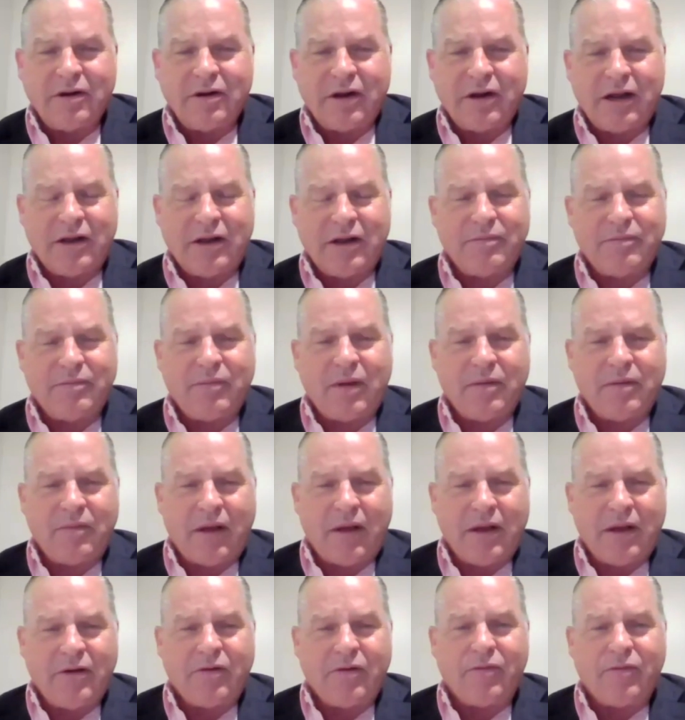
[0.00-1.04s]

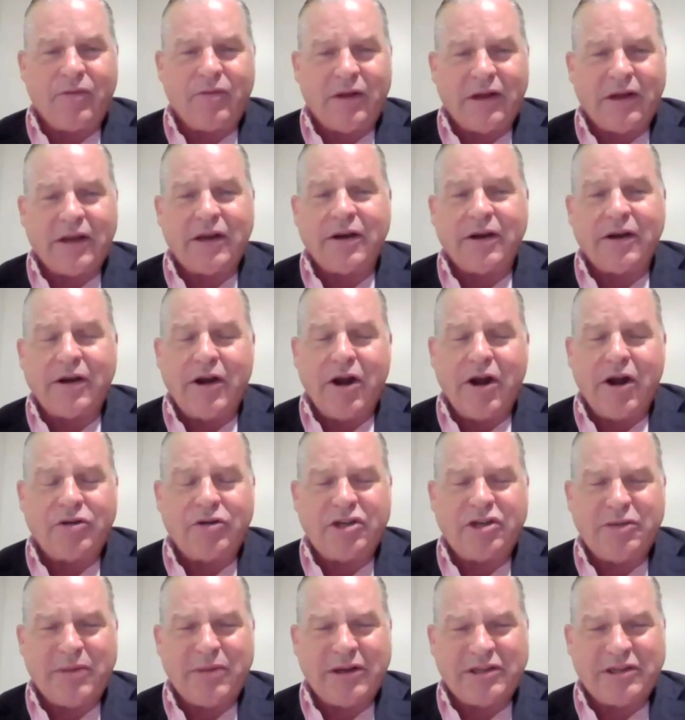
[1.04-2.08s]
I don't really know
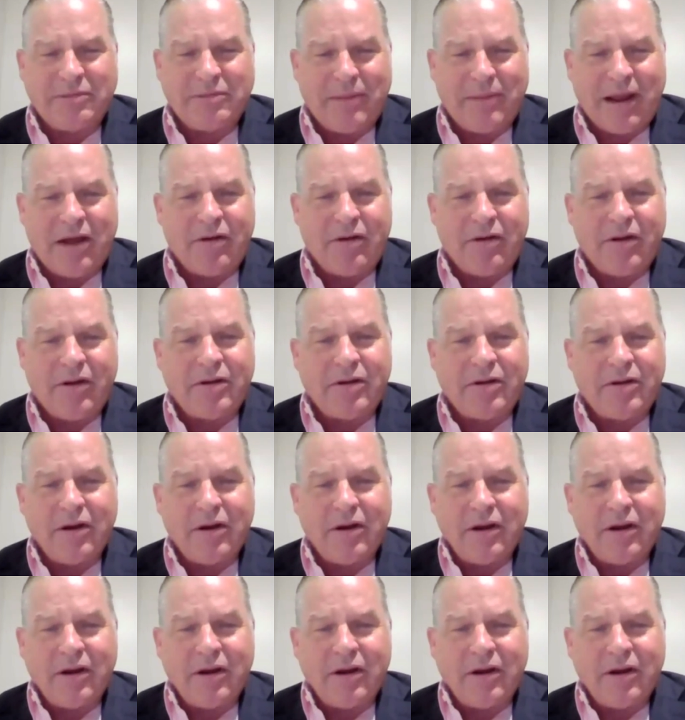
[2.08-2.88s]
too much about it.